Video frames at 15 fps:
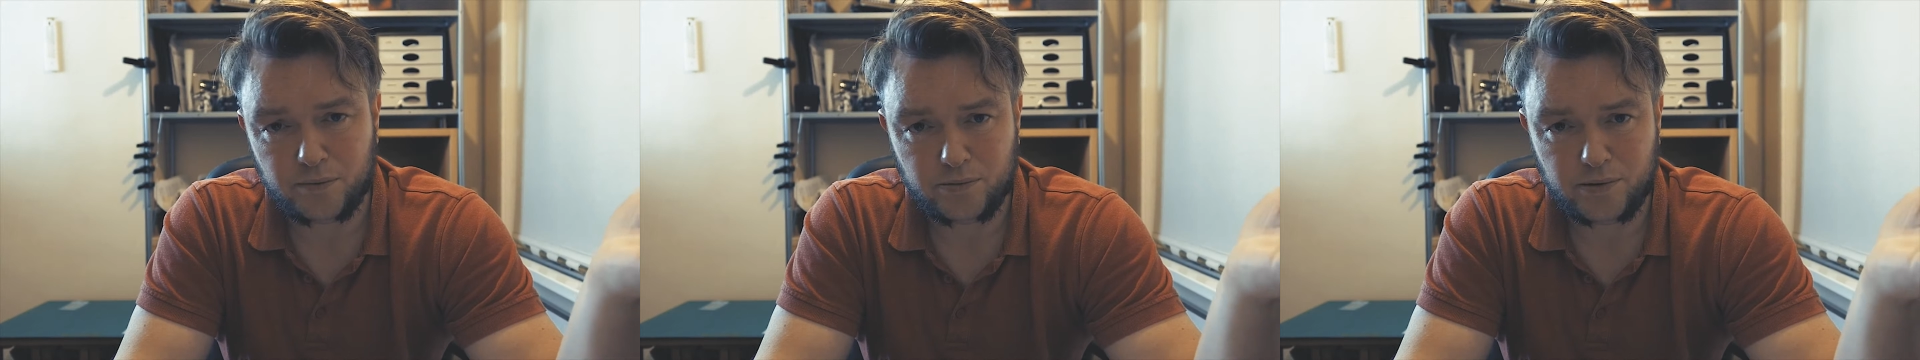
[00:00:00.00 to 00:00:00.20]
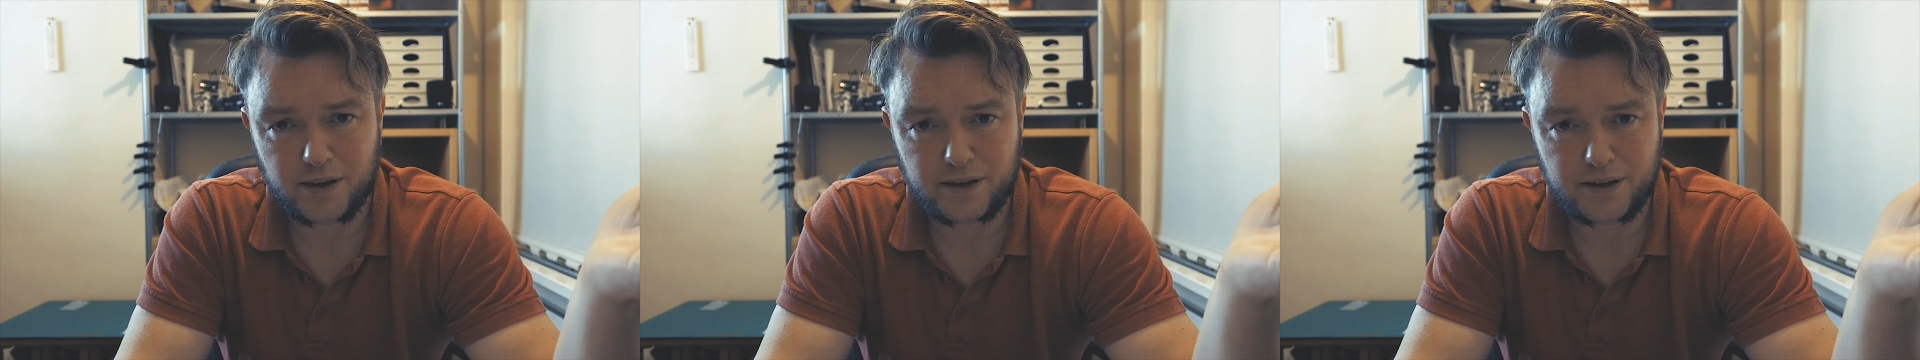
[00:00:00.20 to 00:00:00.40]
to
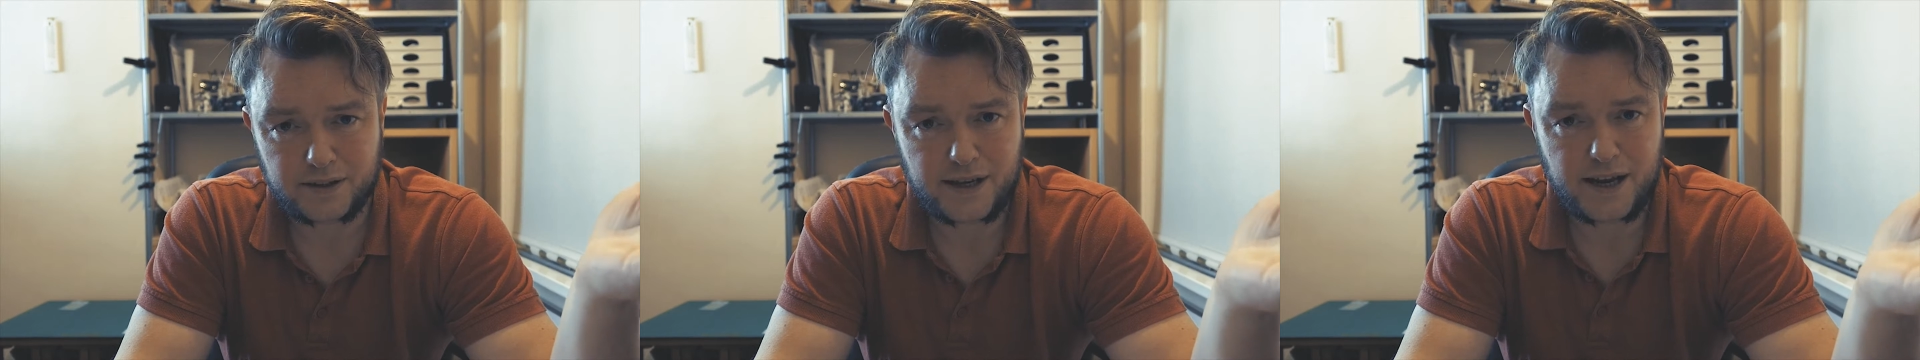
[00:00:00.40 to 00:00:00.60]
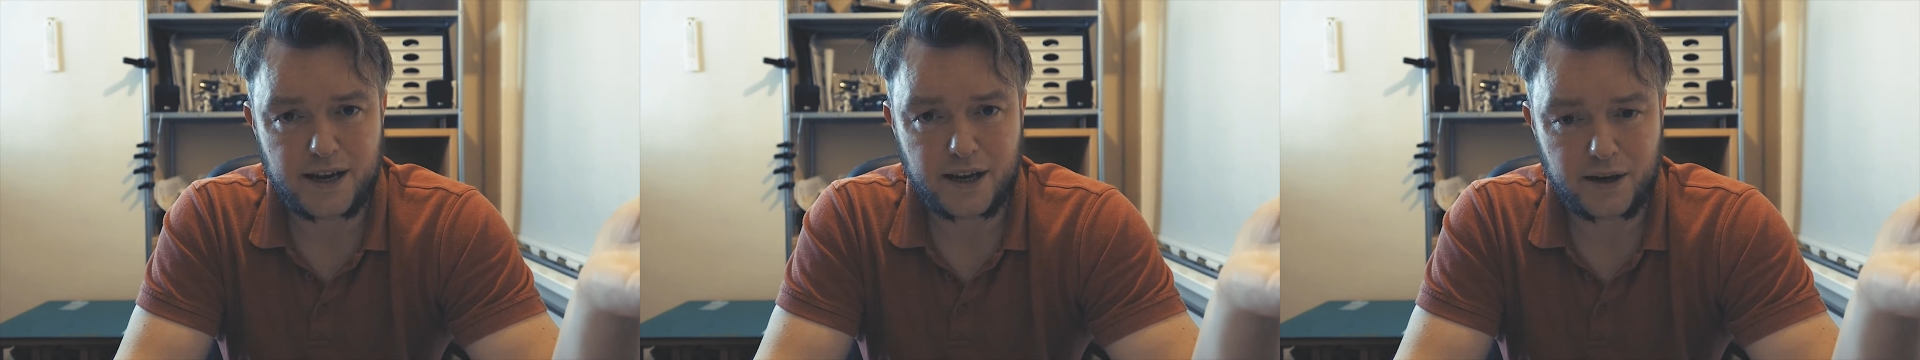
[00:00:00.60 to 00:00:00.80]
play on your
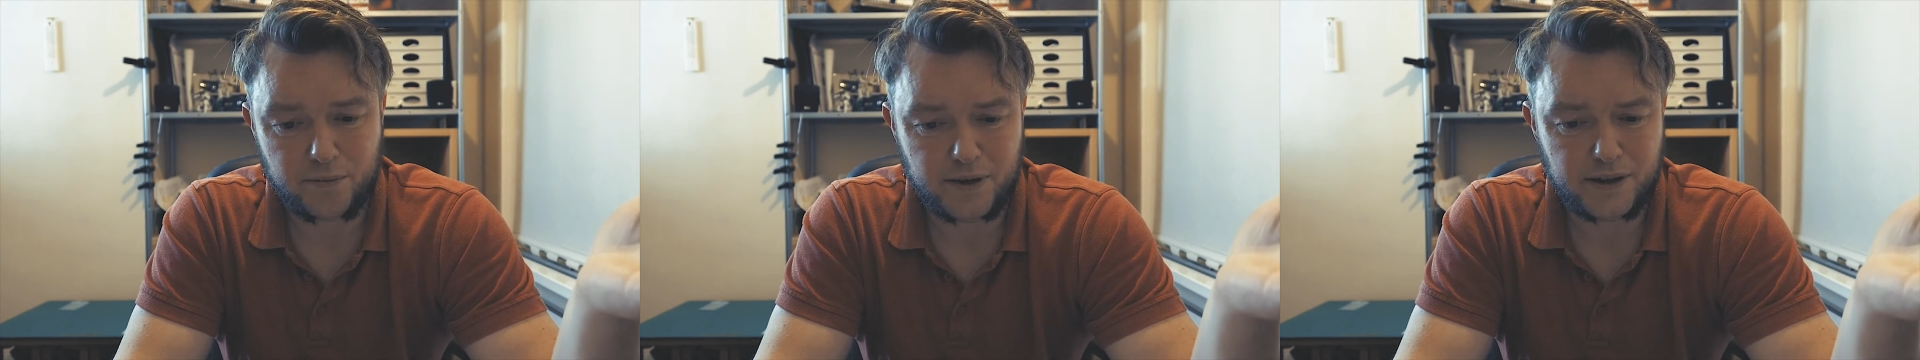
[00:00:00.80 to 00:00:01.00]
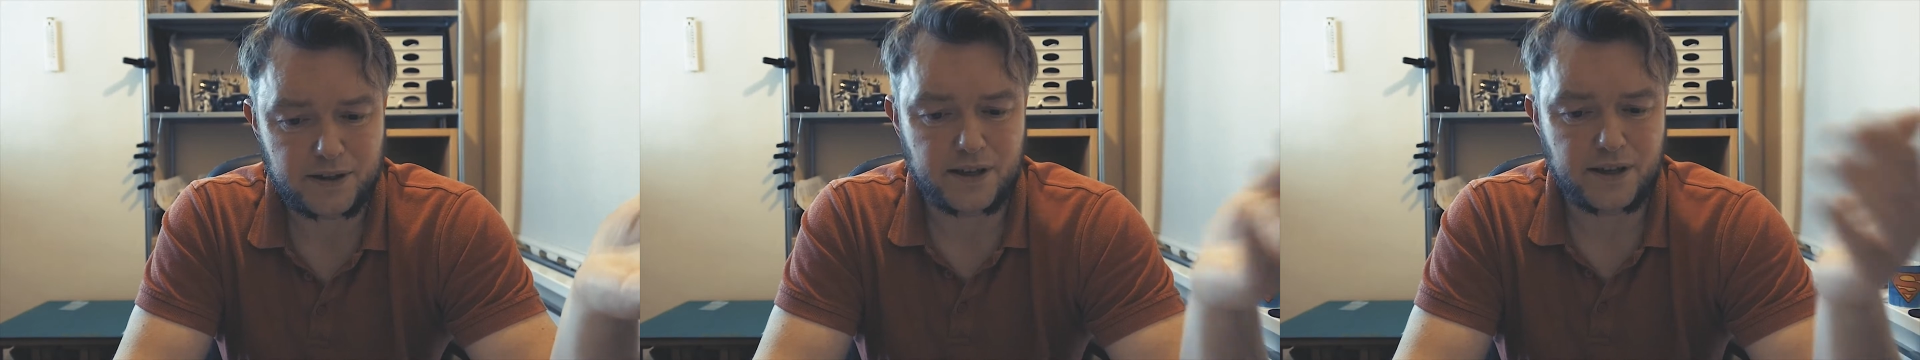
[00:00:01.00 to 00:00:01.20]

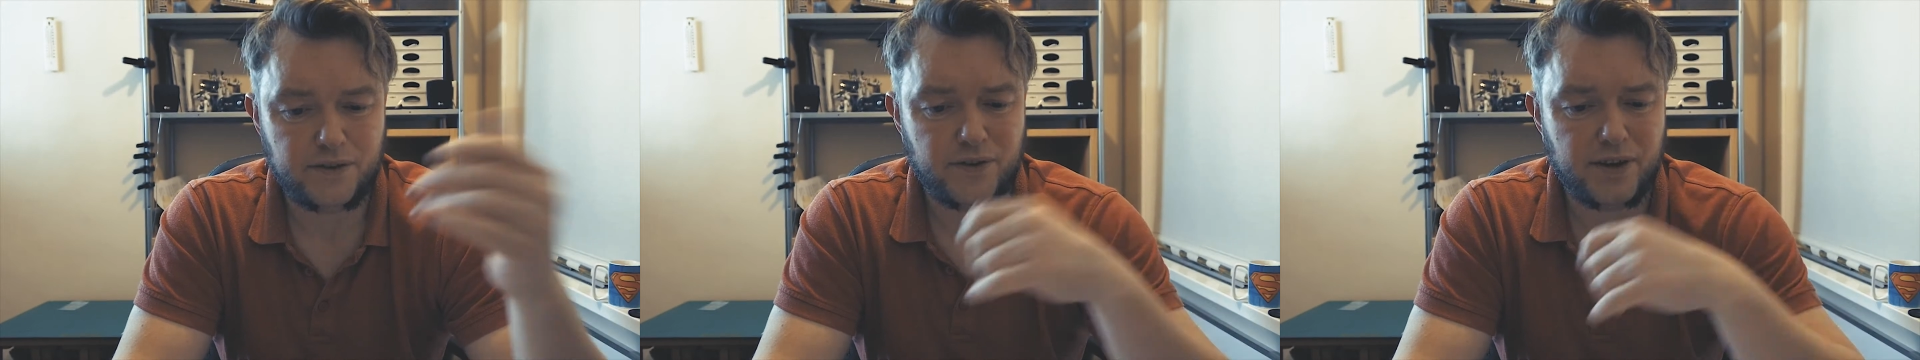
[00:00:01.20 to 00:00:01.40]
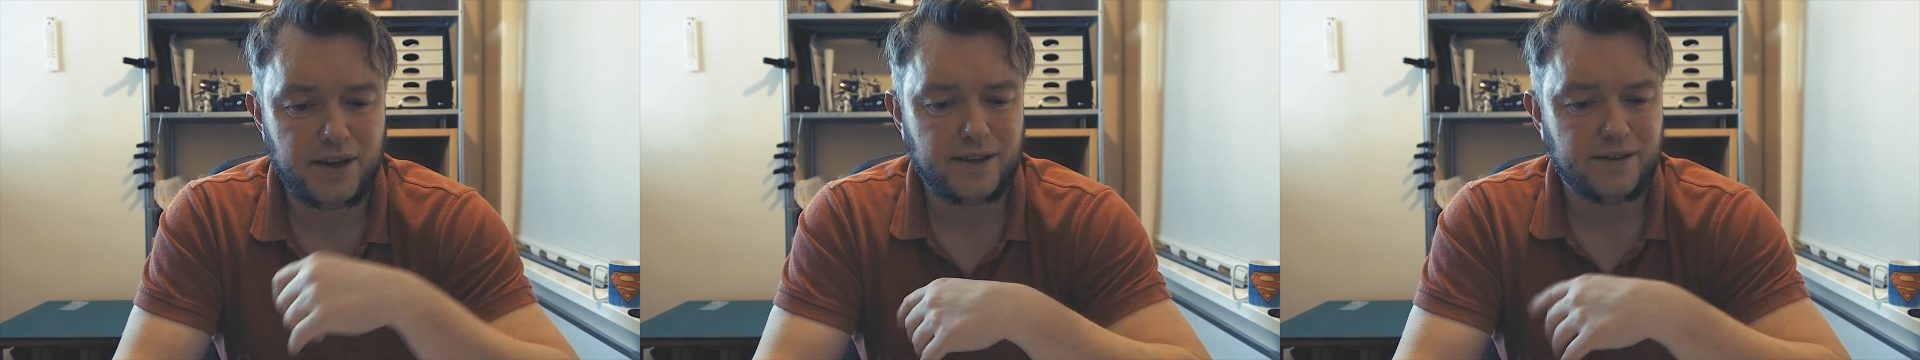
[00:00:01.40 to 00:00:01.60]

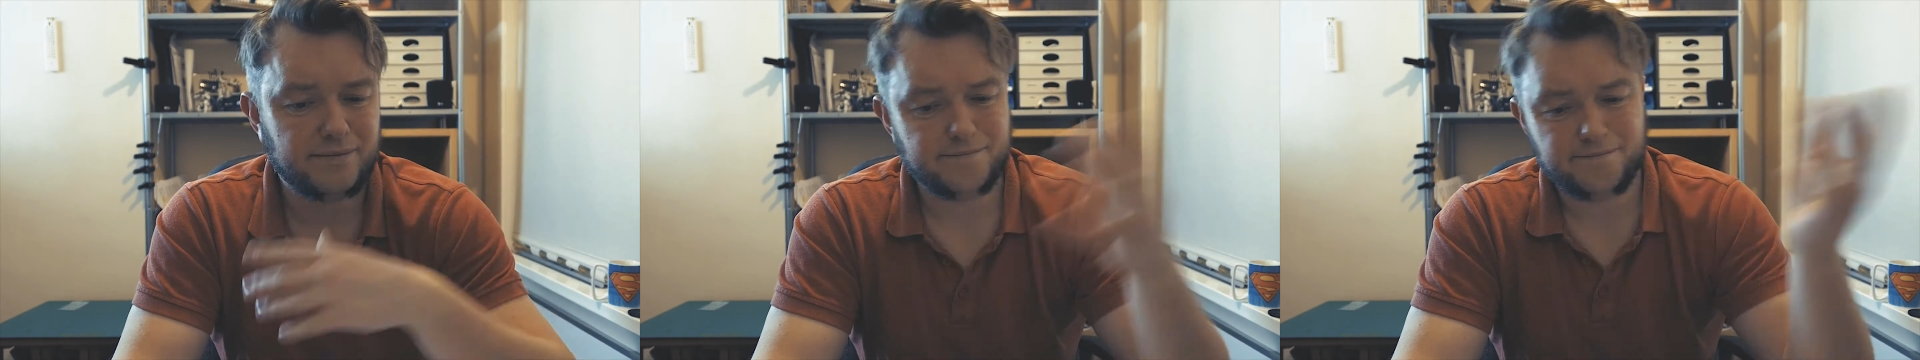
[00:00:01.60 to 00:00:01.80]
1080p